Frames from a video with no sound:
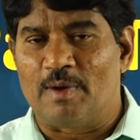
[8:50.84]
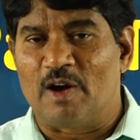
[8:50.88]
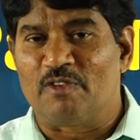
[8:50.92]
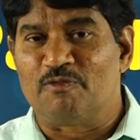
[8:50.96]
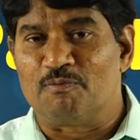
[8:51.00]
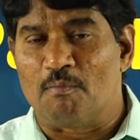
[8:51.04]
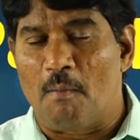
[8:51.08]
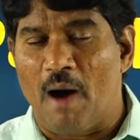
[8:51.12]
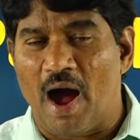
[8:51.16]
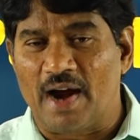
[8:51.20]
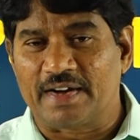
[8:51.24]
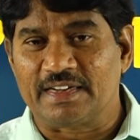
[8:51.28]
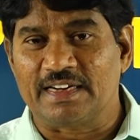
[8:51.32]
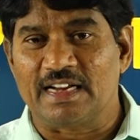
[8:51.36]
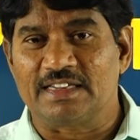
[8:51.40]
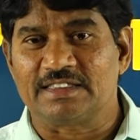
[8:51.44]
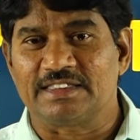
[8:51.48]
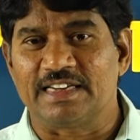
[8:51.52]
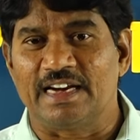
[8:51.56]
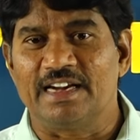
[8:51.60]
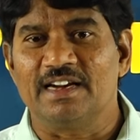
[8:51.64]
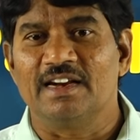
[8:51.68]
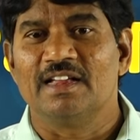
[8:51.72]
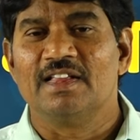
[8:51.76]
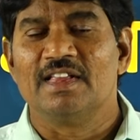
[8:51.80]
mock test
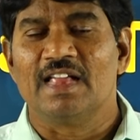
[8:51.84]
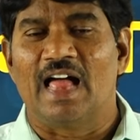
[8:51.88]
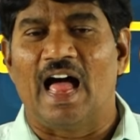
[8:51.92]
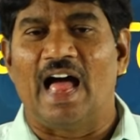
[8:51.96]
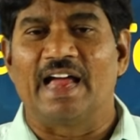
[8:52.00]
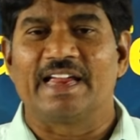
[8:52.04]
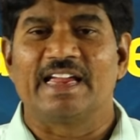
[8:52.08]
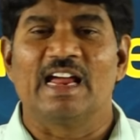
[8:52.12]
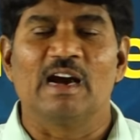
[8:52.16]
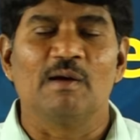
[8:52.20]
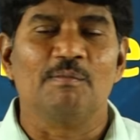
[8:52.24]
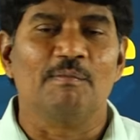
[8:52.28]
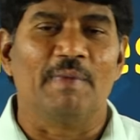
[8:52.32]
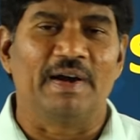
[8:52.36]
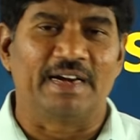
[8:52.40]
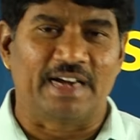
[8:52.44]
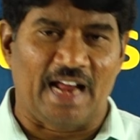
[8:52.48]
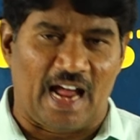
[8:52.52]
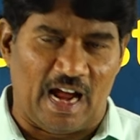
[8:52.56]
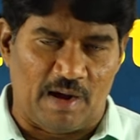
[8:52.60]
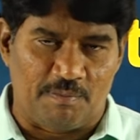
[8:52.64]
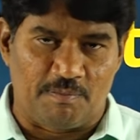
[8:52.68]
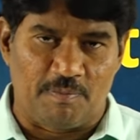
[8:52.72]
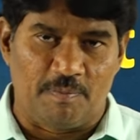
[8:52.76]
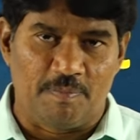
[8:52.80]
in IL Meta
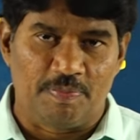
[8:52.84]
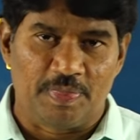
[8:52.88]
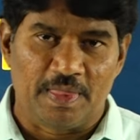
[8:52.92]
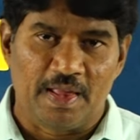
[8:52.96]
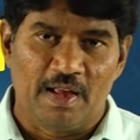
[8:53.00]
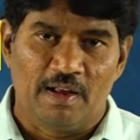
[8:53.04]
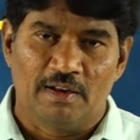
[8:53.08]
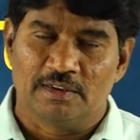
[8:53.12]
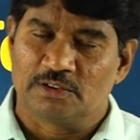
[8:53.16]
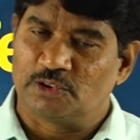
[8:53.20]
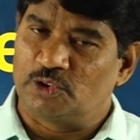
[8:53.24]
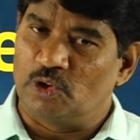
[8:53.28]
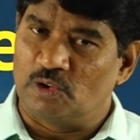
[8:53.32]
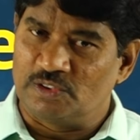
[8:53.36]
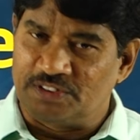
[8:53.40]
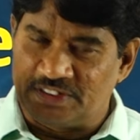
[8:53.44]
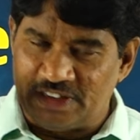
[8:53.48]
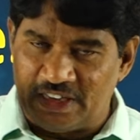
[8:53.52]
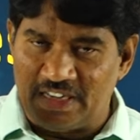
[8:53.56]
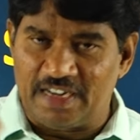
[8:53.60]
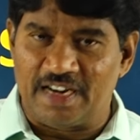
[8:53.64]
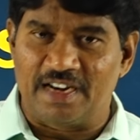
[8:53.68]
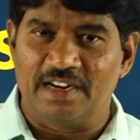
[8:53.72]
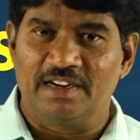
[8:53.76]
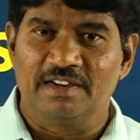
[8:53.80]
app. So,
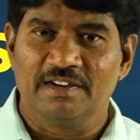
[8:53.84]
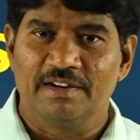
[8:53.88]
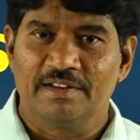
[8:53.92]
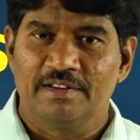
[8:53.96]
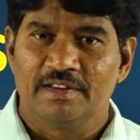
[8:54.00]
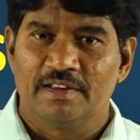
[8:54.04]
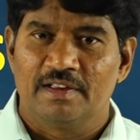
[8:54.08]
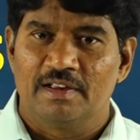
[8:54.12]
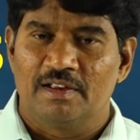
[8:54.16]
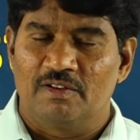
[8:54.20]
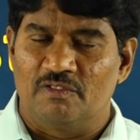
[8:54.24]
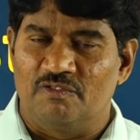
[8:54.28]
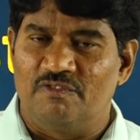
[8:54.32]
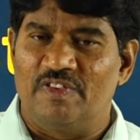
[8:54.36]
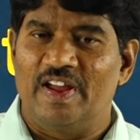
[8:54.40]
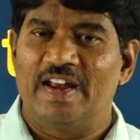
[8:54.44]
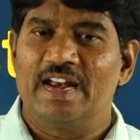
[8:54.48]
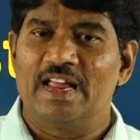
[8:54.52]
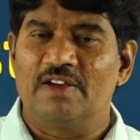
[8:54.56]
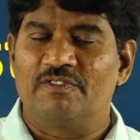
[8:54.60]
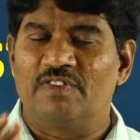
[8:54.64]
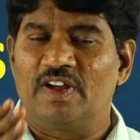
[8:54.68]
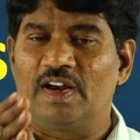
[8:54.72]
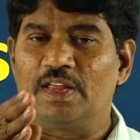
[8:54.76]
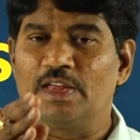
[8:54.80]
children,
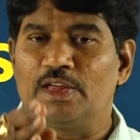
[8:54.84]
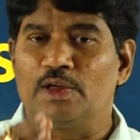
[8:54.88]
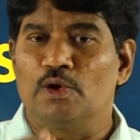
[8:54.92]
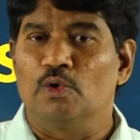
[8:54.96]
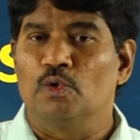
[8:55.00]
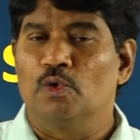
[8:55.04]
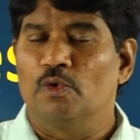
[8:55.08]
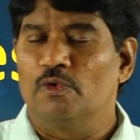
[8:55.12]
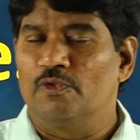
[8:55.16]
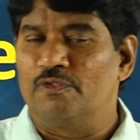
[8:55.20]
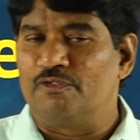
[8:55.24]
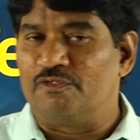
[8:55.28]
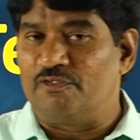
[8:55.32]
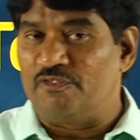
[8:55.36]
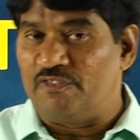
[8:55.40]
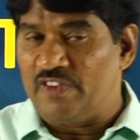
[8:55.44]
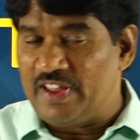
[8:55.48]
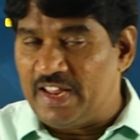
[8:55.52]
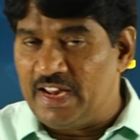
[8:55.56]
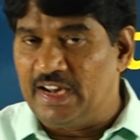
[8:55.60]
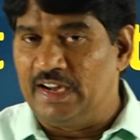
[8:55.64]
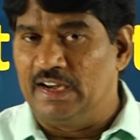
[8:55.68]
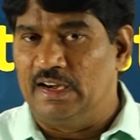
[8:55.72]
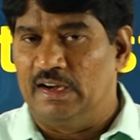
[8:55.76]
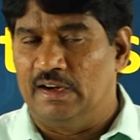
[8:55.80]
whenever you
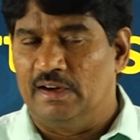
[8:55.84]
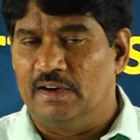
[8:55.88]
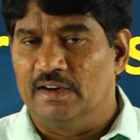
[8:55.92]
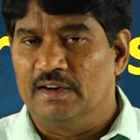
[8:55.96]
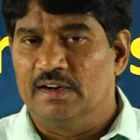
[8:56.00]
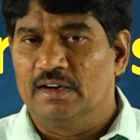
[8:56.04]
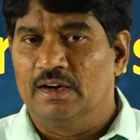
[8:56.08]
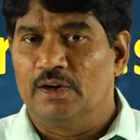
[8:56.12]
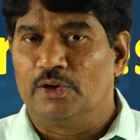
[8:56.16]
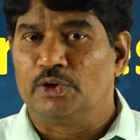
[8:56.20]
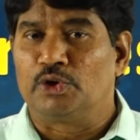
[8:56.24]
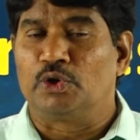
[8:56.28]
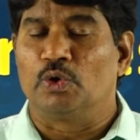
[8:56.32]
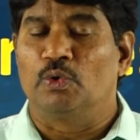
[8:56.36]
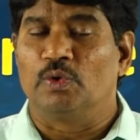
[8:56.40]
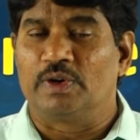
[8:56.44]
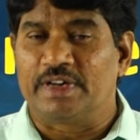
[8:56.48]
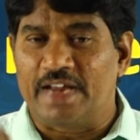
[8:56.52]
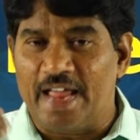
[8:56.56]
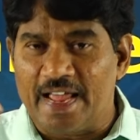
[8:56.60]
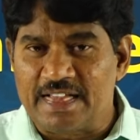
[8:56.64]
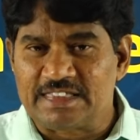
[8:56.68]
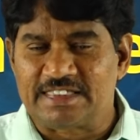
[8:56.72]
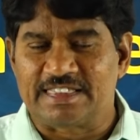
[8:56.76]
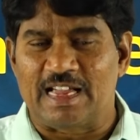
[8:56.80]
feel to
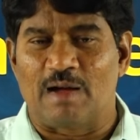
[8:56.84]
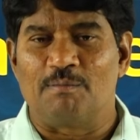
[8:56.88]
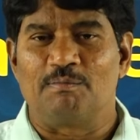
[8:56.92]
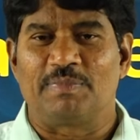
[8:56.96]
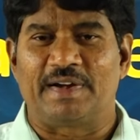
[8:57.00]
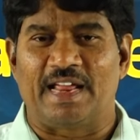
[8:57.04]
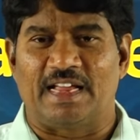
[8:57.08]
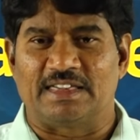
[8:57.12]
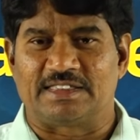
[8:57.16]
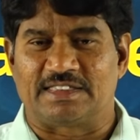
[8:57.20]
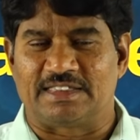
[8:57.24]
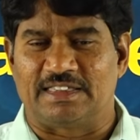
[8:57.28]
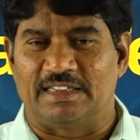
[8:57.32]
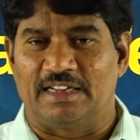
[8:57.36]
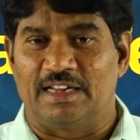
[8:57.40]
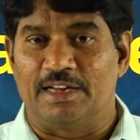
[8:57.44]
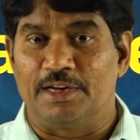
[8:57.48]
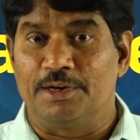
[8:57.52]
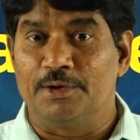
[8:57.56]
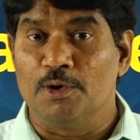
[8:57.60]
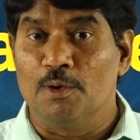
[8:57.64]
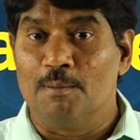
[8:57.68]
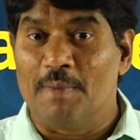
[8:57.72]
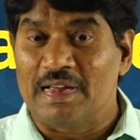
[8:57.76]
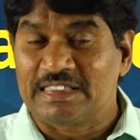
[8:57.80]
take some test,
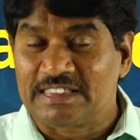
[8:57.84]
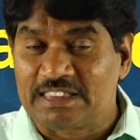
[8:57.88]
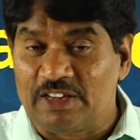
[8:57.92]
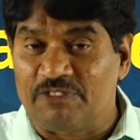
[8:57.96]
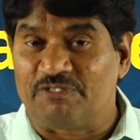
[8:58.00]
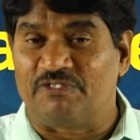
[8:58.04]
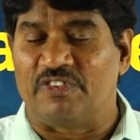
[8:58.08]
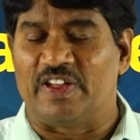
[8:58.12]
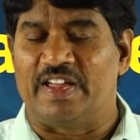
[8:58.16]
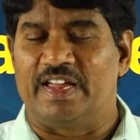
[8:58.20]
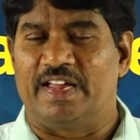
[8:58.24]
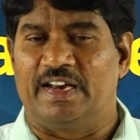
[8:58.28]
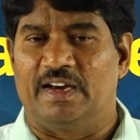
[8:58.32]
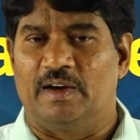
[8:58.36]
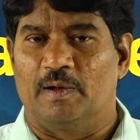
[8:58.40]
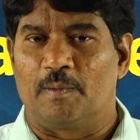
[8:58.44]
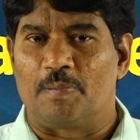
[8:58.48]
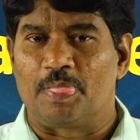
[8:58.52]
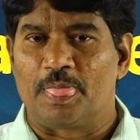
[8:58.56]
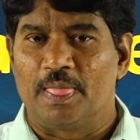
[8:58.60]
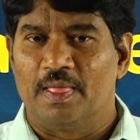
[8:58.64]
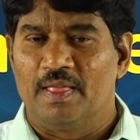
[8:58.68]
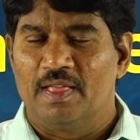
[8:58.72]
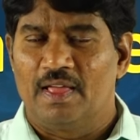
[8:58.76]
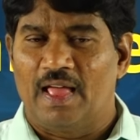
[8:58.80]
you must feel,
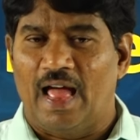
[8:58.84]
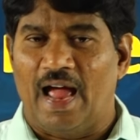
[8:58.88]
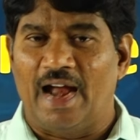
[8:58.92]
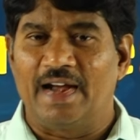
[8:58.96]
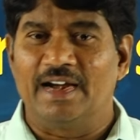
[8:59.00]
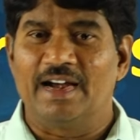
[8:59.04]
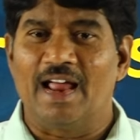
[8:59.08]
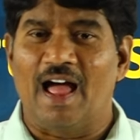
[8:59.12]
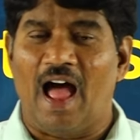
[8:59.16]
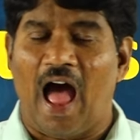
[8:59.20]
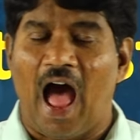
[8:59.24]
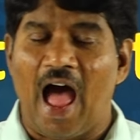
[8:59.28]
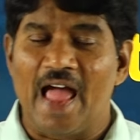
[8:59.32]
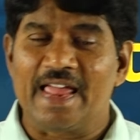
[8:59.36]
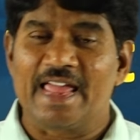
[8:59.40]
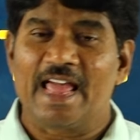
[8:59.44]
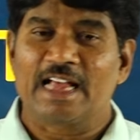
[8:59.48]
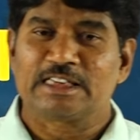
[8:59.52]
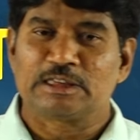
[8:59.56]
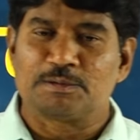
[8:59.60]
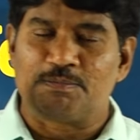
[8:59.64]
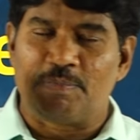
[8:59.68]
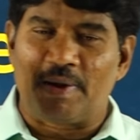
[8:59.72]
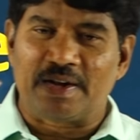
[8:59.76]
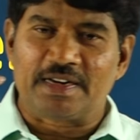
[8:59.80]
and I
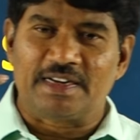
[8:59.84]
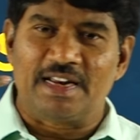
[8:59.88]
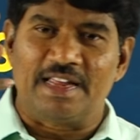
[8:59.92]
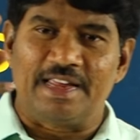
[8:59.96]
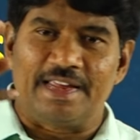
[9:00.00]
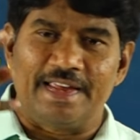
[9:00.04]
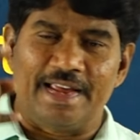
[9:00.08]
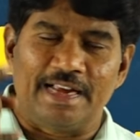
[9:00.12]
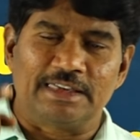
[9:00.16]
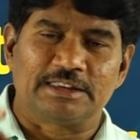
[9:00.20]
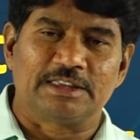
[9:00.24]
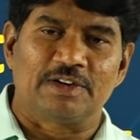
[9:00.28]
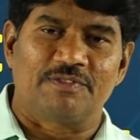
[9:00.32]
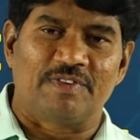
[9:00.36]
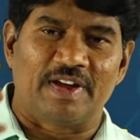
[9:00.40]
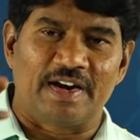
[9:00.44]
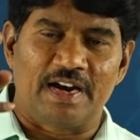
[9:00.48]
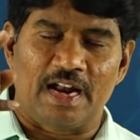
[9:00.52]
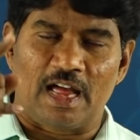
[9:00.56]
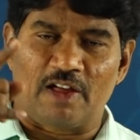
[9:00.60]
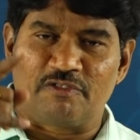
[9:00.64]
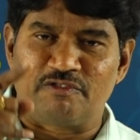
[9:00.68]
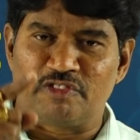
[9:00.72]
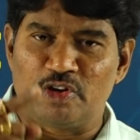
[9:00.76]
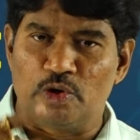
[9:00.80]
expect each
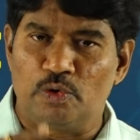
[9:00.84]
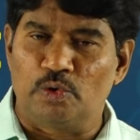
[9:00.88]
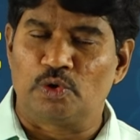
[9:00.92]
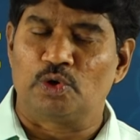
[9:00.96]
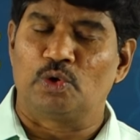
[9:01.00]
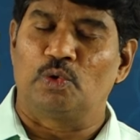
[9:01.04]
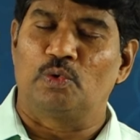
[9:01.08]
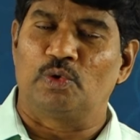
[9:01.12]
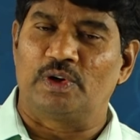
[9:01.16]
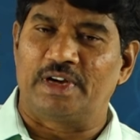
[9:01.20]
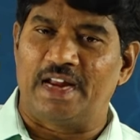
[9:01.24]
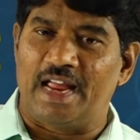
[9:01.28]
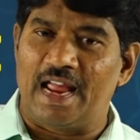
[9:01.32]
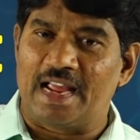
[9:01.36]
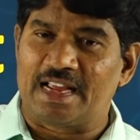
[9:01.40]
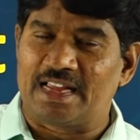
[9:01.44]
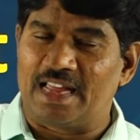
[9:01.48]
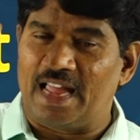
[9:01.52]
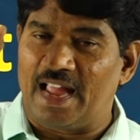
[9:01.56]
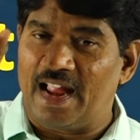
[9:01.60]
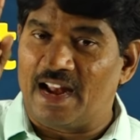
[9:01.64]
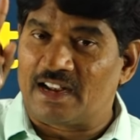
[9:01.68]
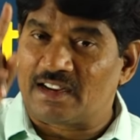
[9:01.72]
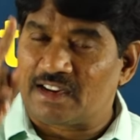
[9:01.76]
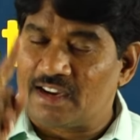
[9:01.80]
one of you to take
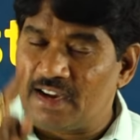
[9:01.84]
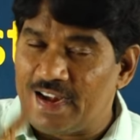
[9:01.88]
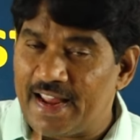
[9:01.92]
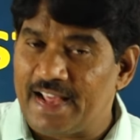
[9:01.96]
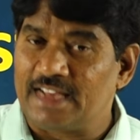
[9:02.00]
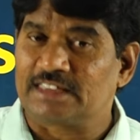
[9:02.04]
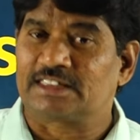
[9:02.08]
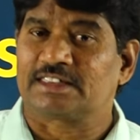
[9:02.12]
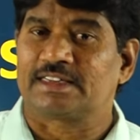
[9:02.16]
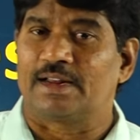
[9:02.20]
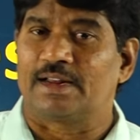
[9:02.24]
at least